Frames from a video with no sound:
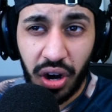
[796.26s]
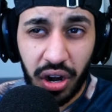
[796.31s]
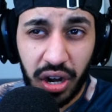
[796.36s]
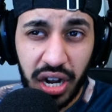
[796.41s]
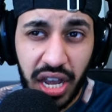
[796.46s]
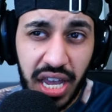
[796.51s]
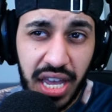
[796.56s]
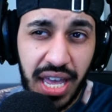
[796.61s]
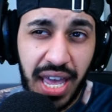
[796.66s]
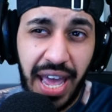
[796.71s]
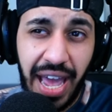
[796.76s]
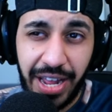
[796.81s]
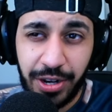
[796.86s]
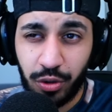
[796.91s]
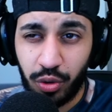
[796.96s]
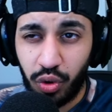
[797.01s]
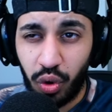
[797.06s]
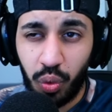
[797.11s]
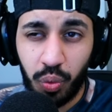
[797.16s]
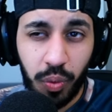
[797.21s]
KAR98. I
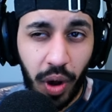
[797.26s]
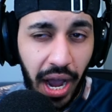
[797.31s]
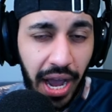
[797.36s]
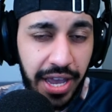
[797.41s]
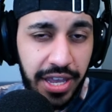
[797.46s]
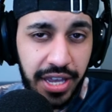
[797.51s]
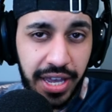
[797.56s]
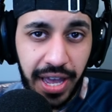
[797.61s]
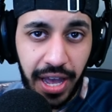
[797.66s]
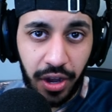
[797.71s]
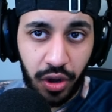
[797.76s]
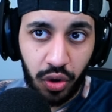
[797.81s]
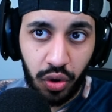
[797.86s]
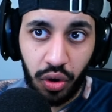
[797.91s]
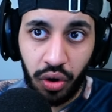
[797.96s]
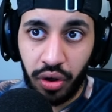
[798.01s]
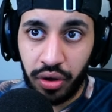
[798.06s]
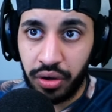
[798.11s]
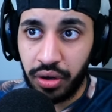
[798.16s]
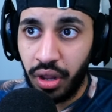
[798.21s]
don't know why you get a
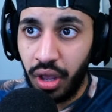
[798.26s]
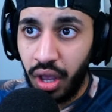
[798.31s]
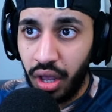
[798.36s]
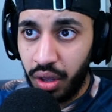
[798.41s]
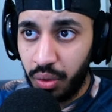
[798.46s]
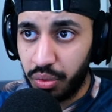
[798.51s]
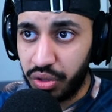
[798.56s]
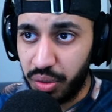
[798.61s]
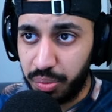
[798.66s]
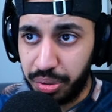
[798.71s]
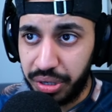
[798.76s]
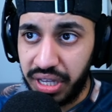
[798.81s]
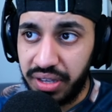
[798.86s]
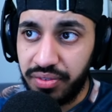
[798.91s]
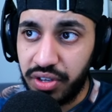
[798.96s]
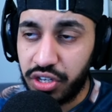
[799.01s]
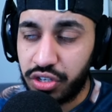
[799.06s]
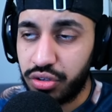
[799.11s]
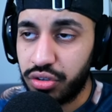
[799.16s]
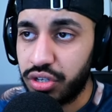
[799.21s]
con with the
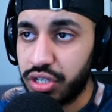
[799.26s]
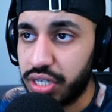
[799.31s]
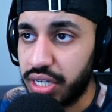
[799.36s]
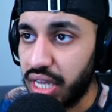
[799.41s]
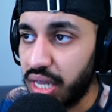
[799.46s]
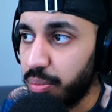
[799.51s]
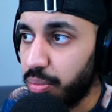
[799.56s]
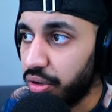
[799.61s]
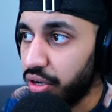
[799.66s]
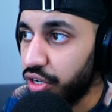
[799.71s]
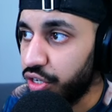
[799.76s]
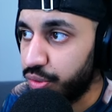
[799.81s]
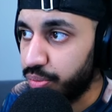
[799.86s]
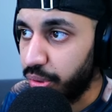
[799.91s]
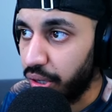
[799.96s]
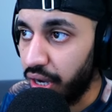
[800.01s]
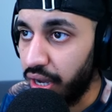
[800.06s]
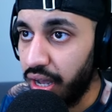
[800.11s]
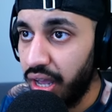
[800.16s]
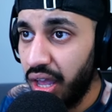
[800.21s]
previous 2 snipers,
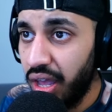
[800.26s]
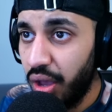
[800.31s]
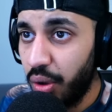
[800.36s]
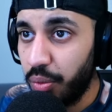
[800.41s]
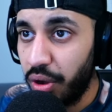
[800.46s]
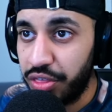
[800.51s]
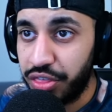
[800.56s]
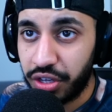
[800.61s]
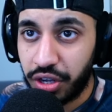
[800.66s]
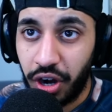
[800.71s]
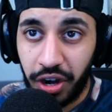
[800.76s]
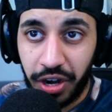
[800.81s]
but with the